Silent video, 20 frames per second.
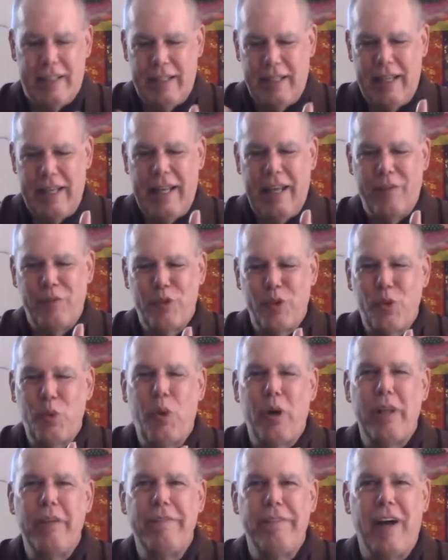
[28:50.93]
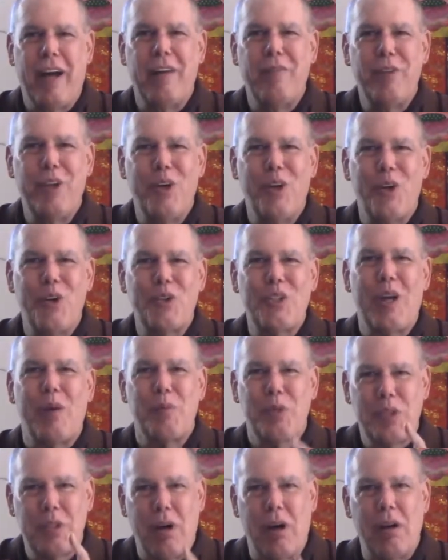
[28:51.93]
And after 25 years, I'm
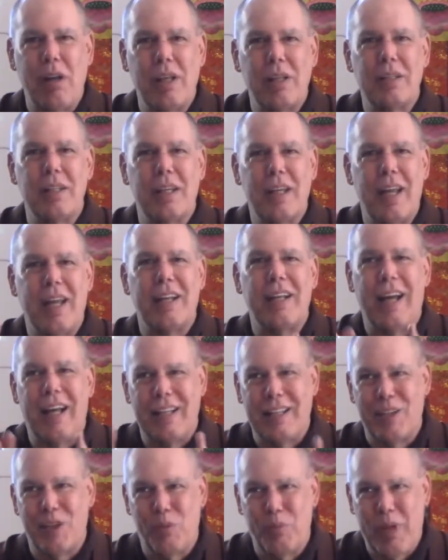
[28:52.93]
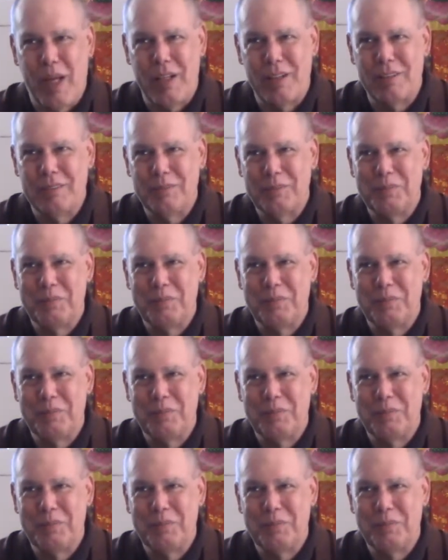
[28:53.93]
starting to get a little better,